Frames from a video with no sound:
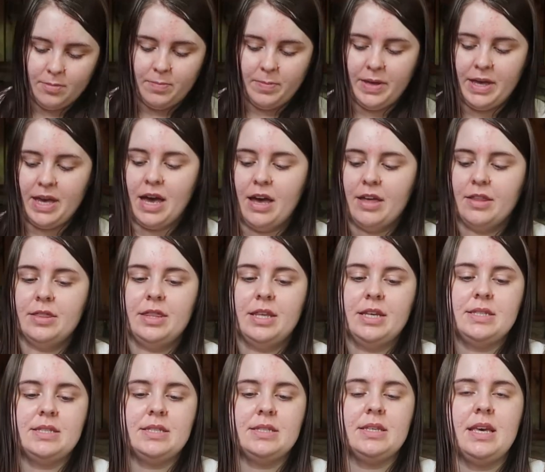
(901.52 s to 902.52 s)
But yeah,
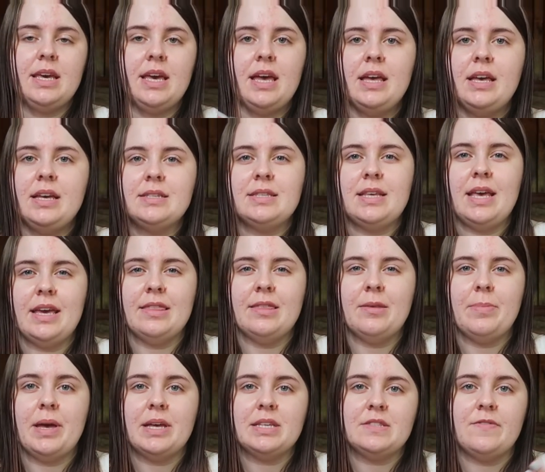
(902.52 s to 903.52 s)
this kit is like the
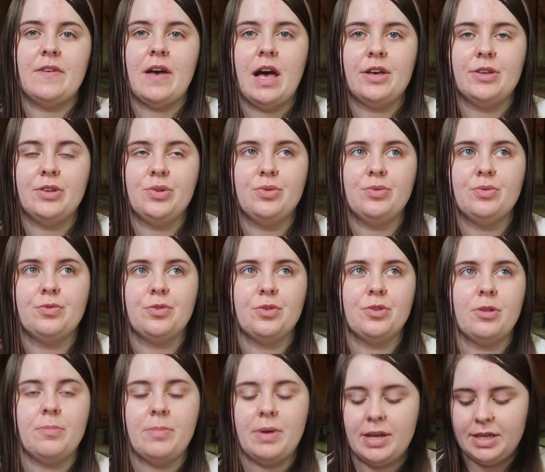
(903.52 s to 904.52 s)
best value for
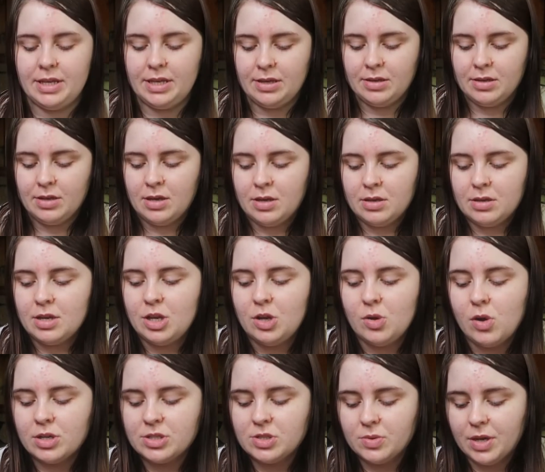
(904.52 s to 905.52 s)
the money, and
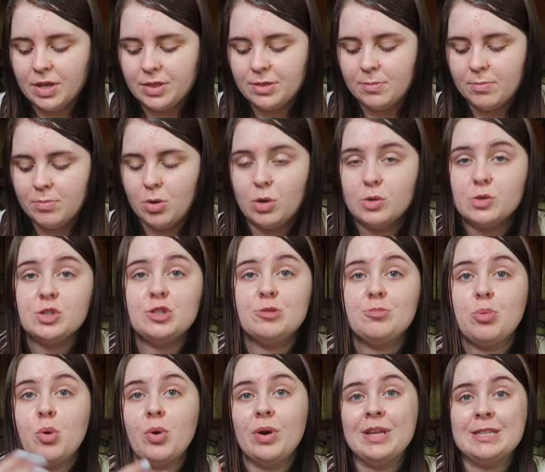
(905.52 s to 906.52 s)
you also get the most
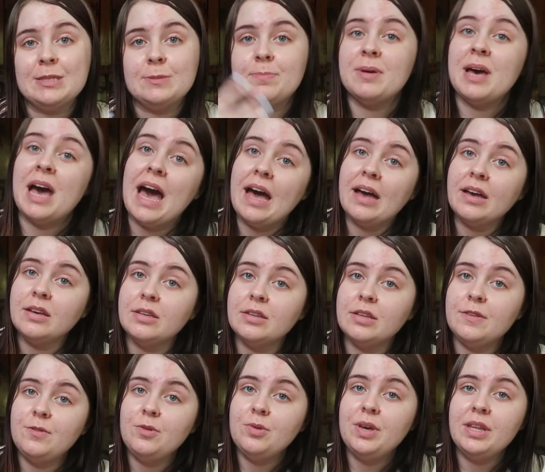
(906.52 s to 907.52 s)
points back
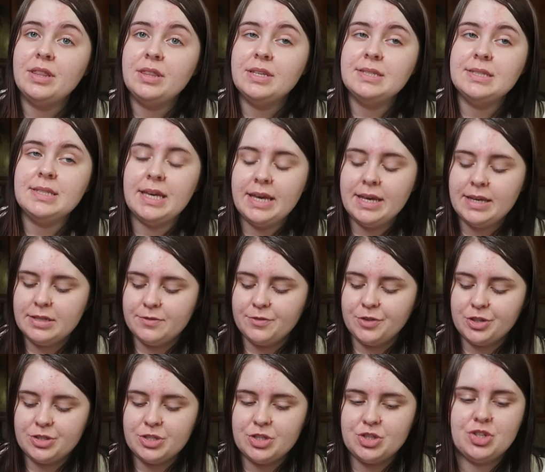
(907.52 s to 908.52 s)
if you get this kit
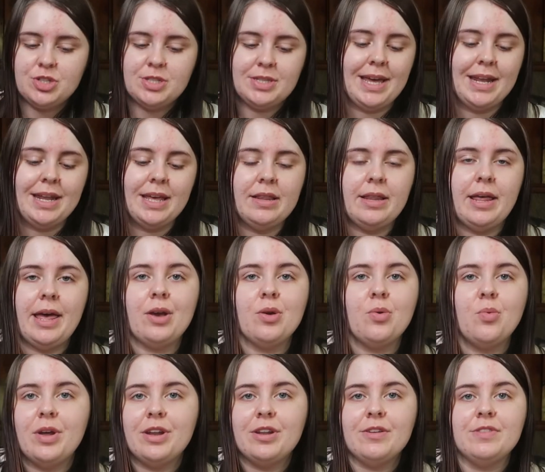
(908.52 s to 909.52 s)
versus just getting like
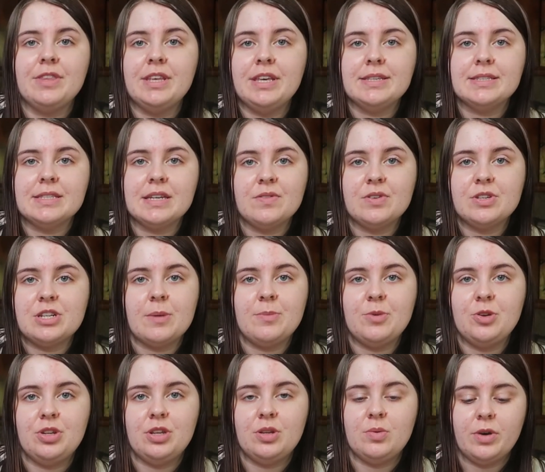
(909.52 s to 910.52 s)
one of these every time
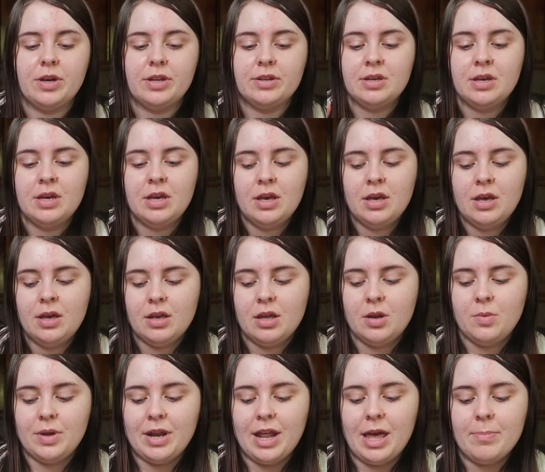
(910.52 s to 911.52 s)
you need one.
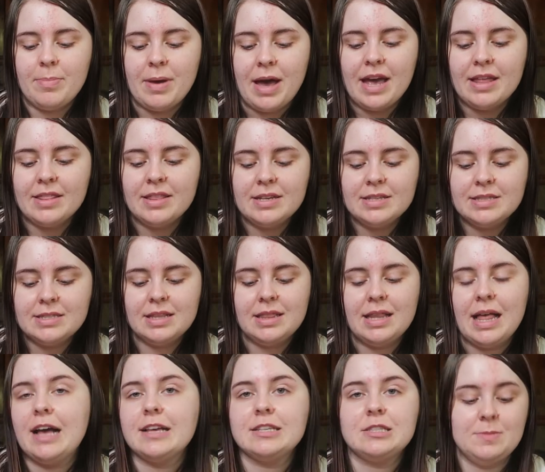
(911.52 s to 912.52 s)
And when I buy this, it
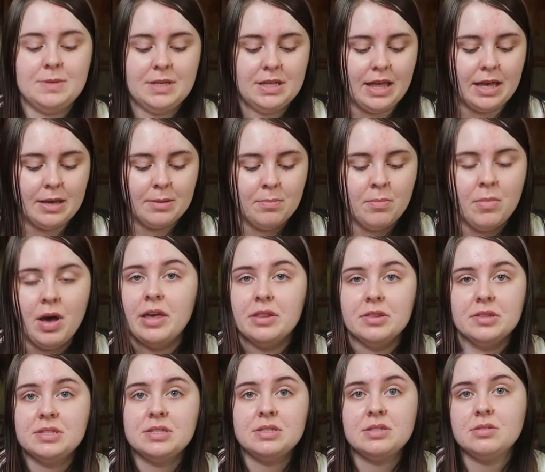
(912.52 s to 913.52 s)
lasts me like
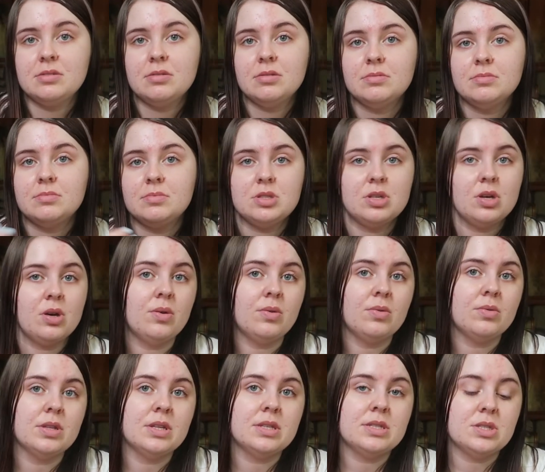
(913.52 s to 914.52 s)
months.
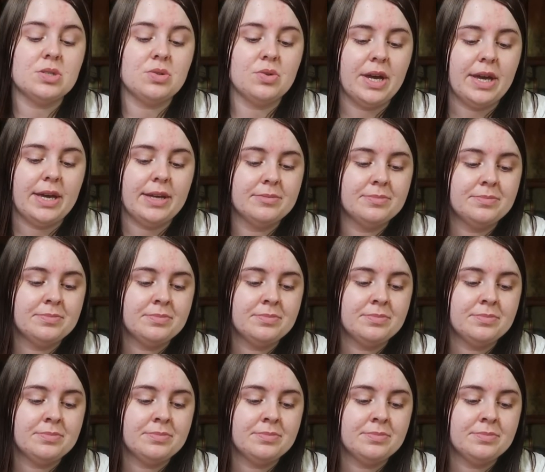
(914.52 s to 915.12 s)
So this is great.